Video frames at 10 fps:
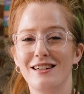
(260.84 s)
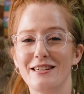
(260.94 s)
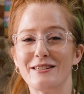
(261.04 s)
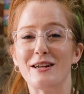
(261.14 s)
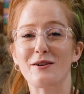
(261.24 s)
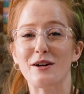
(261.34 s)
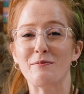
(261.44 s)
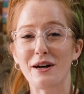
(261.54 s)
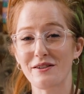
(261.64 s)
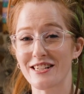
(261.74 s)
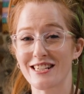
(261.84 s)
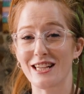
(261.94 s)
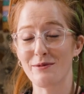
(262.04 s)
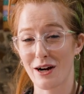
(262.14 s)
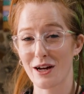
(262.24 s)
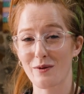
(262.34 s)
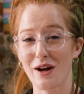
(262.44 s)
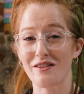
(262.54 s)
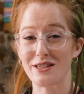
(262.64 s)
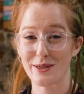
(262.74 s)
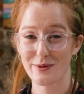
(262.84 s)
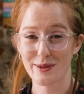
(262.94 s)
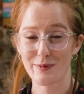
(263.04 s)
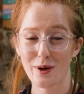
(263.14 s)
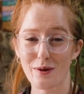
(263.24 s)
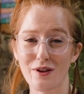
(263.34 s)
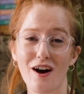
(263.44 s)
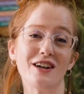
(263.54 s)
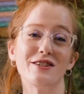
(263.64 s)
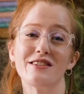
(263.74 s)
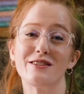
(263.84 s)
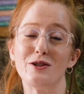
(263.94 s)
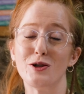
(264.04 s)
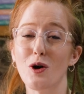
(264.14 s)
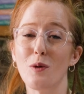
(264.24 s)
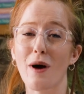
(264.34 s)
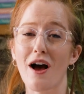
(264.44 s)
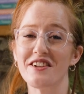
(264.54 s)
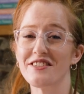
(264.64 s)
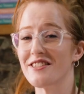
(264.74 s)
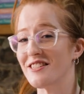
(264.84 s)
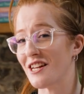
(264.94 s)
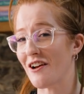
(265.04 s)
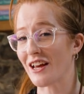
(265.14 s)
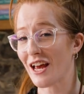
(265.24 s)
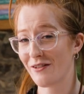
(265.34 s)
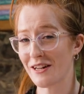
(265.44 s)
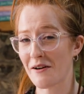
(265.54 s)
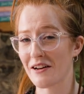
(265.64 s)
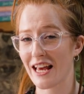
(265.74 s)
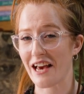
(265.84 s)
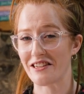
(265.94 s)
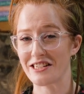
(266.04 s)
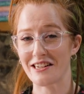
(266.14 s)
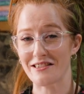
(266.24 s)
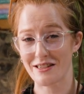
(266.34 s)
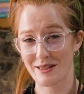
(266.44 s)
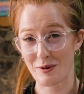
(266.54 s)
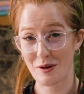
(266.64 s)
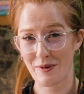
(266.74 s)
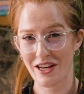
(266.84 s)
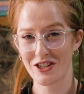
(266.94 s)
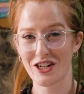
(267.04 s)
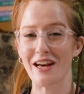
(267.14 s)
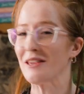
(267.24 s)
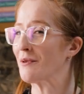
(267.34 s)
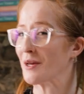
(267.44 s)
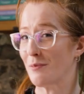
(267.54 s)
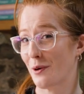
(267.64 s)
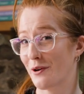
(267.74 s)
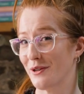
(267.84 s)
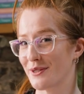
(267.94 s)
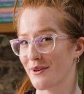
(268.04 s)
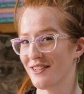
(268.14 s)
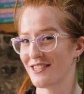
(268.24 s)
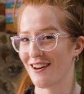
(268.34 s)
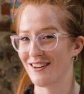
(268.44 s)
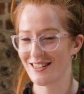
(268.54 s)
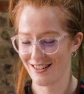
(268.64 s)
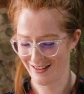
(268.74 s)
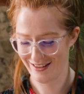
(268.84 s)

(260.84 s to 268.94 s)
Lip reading: So now I'm going to melt this in the microwave until smooth. I do this in short bursts, stirring every now and again until it's a smooth mixture, and then we can pour it onto our tart.